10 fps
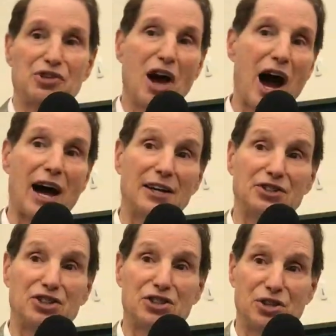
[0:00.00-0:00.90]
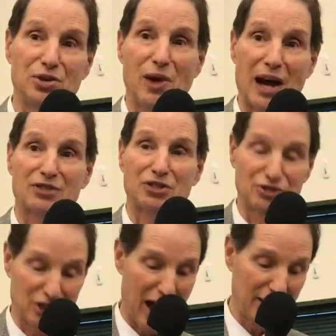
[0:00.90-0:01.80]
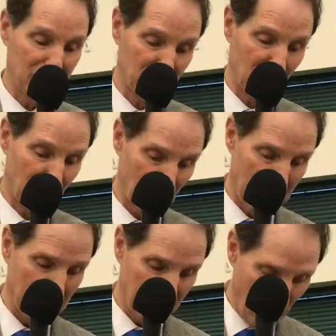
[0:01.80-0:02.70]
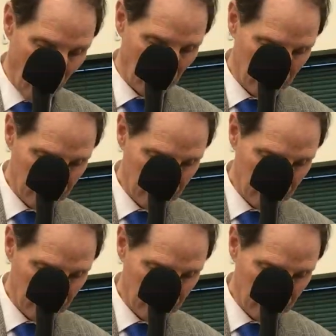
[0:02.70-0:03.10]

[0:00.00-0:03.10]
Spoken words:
Dodge to exercise your right to vote.